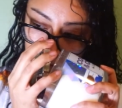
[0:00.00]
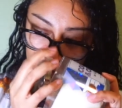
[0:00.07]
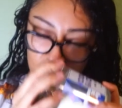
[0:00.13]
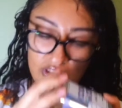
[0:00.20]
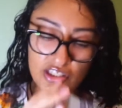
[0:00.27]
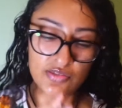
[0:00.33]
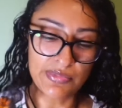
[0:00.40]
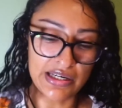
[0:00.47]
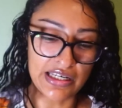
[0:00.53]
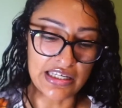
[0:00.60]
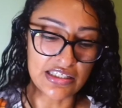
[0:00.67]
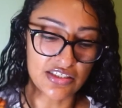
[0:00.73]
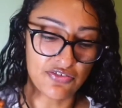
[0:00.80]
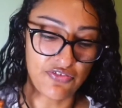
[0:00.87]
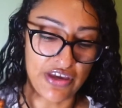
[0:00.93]
it's my
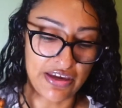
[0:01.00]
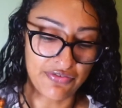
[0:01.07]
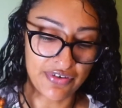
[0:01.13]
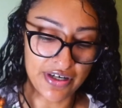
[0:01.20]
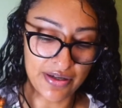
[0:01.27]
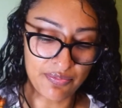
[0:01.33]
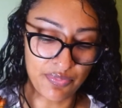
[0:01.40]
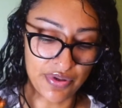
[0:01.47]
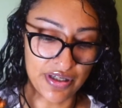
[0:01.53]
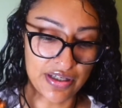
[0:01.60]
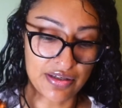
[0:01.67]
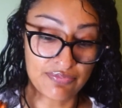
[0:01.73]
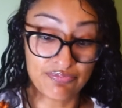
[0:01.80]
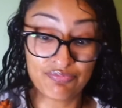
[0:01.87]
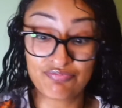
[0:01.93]
least favorite,
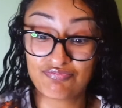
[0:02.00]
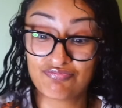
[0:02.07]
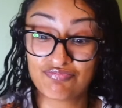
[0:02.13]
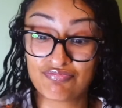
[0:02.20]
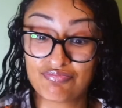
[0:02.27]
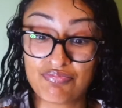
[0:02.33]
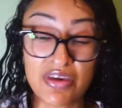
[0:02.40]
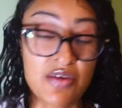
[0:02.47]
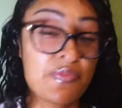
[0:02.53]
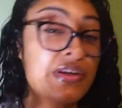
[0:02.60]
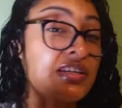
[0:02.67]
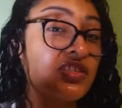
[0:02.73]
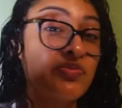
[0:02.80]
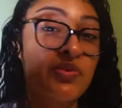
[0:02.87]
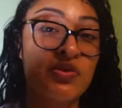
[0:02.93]
but maybe
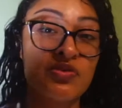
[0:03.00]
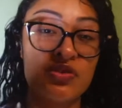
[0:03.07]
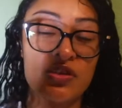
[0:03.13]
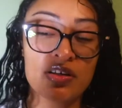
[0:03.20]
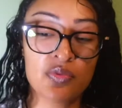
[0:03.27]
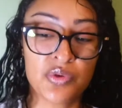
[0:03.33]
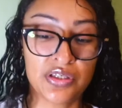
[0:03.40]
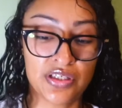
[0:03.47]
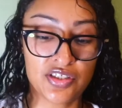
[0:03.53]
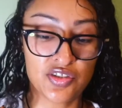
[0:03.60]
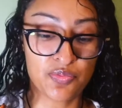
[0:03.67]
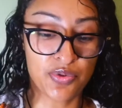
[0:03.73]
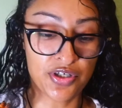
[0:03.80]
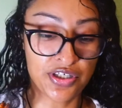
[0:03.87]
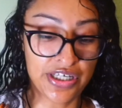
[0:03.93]
it smells good when it's
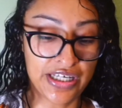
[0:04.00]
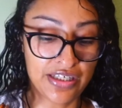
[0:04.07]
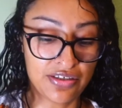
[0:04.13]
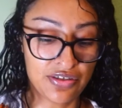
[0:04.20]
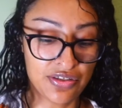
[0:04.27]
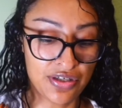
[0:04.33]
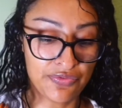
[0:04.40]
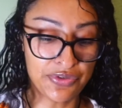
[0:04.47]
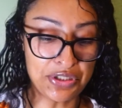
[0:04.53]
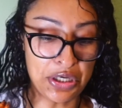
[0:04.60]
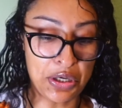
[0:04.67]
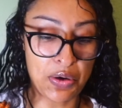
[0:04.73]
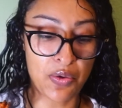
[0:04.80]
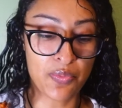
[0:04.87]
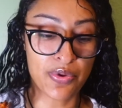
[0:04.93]
burning. You never
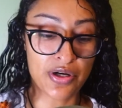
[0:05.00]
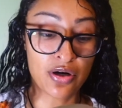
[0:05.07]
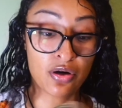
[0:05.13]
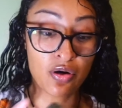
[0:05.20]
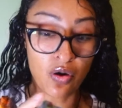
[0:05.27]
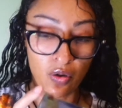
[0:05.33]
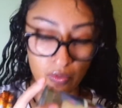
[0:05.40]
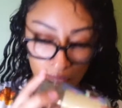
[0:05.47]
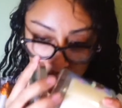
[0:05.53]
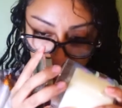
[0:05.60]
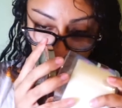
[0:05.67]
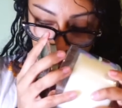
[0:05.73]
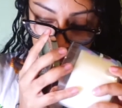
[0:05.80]
know. But on cold,